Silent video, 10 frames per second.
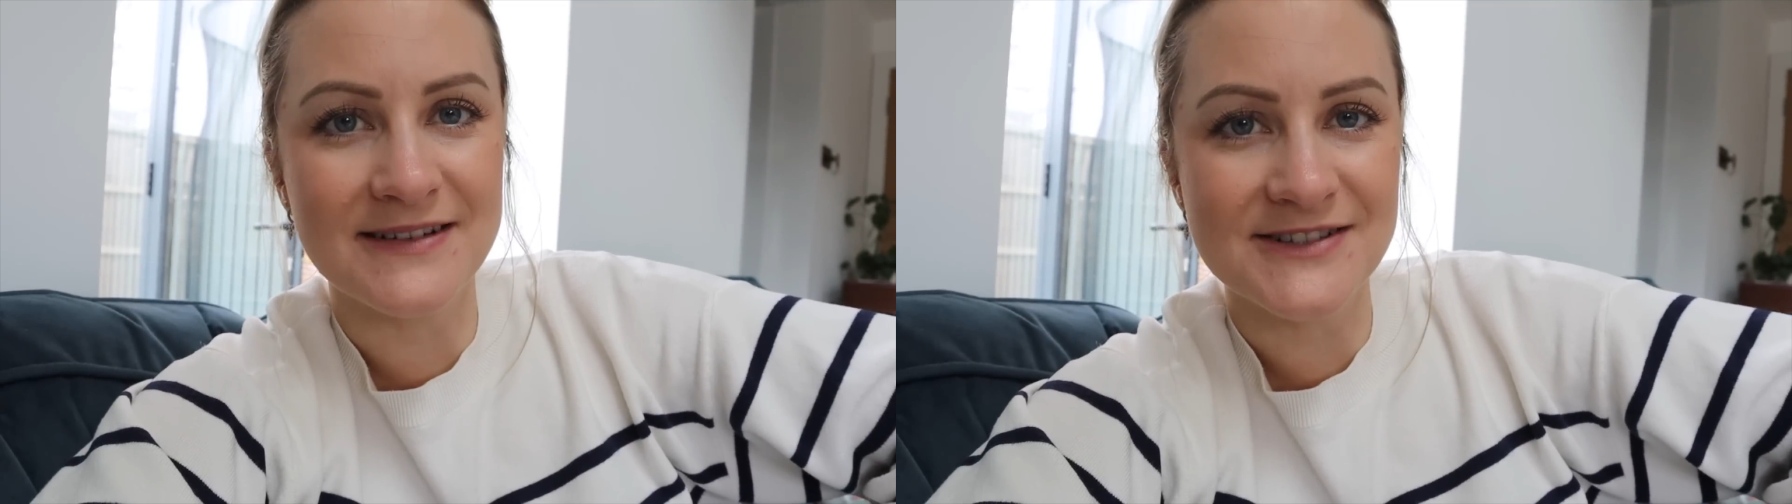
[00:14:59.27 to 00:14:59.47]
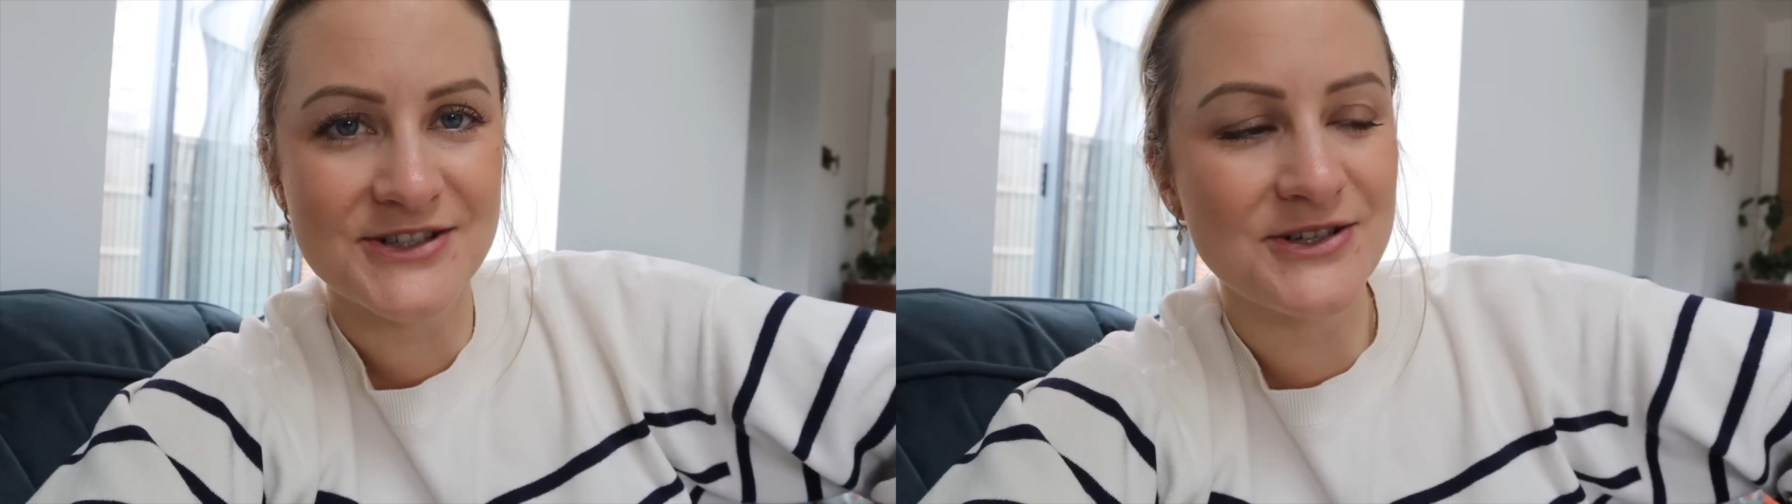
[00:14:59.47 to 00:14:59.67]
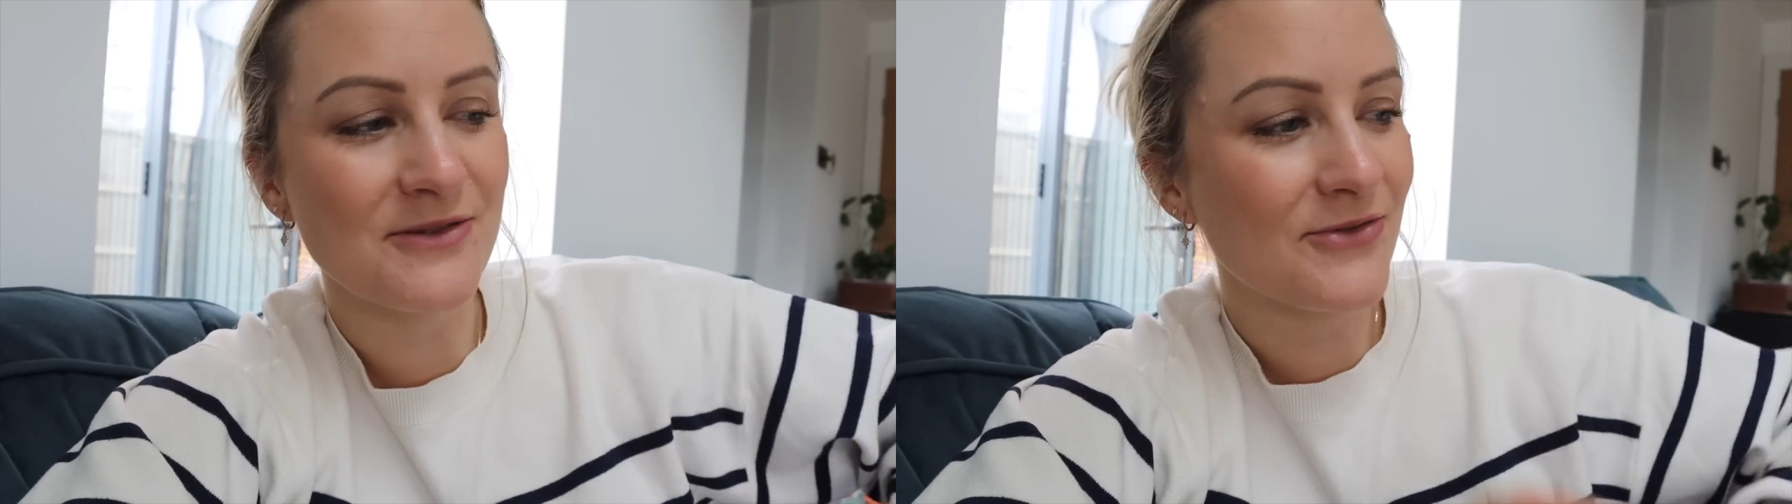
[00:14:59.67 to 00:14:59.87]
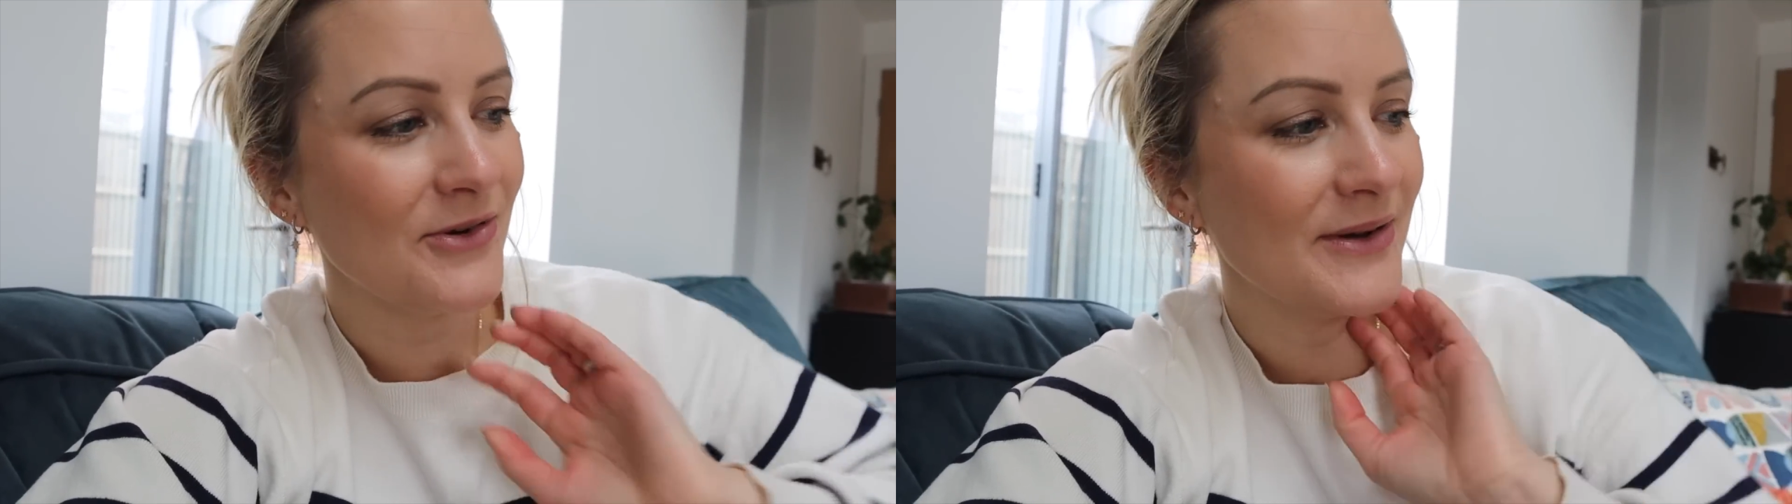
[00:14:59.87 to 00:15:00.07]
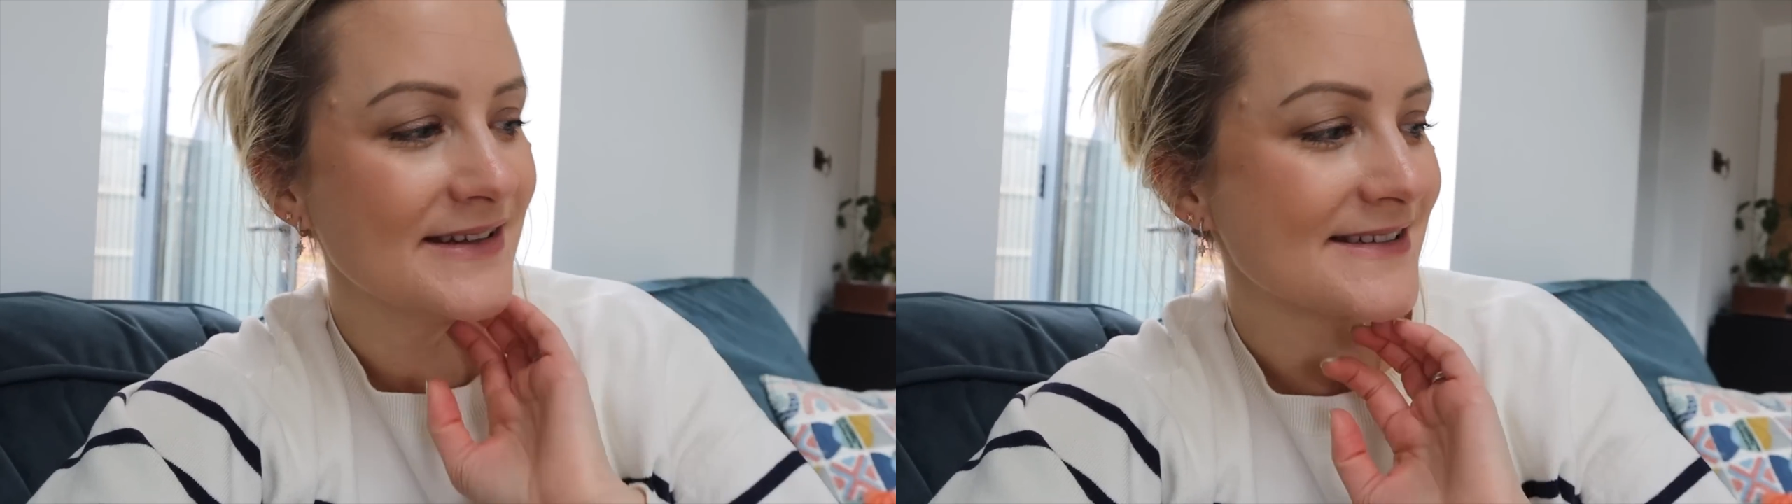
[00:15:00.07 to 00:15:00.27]
and chew
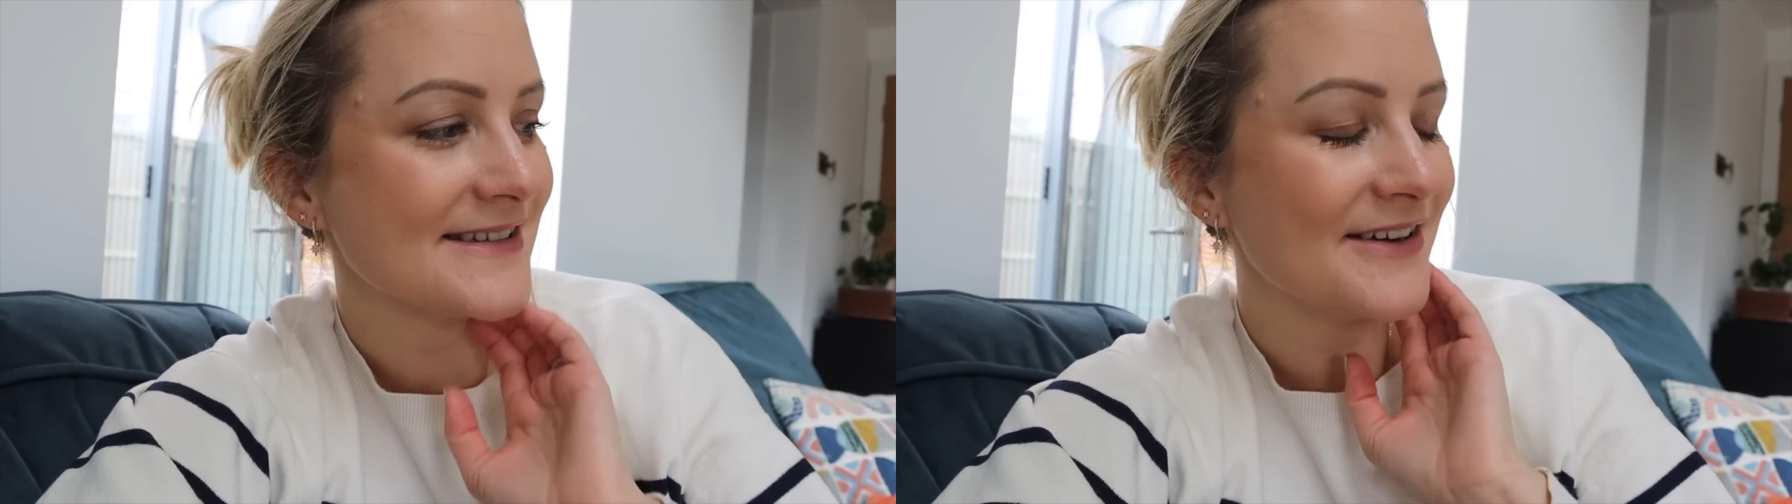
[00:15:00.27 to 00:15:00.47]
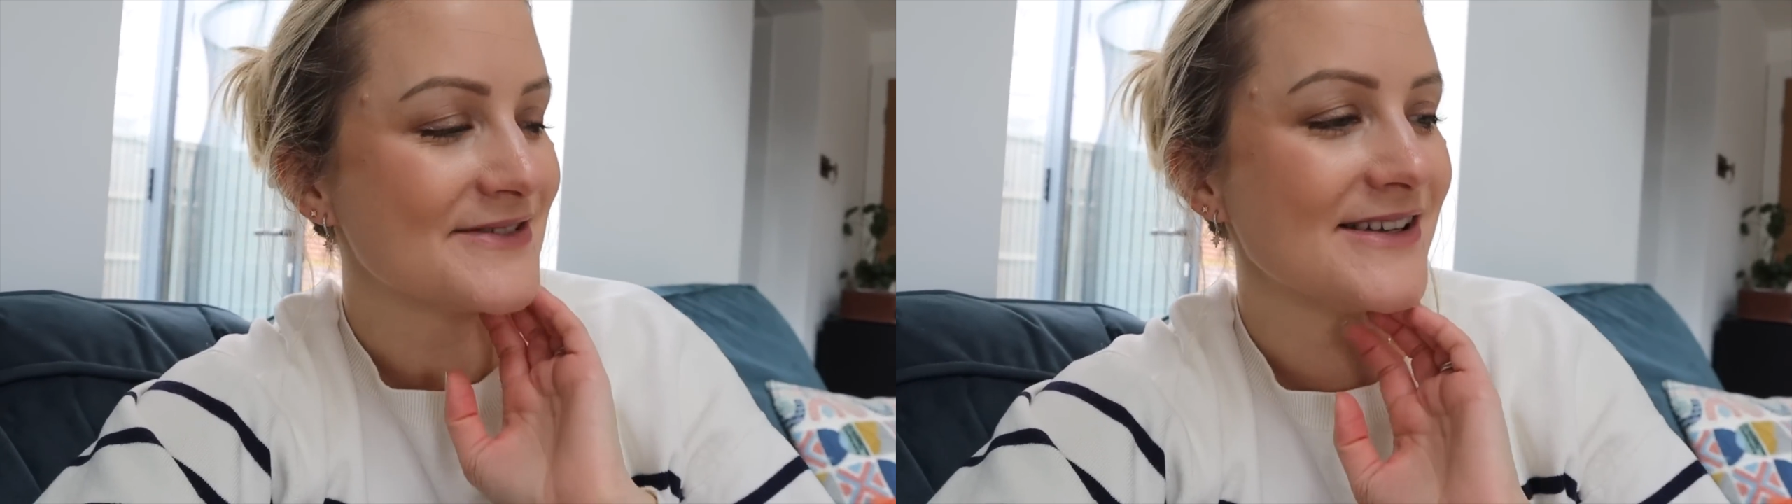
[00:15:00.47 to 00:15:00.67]
through it and stuff.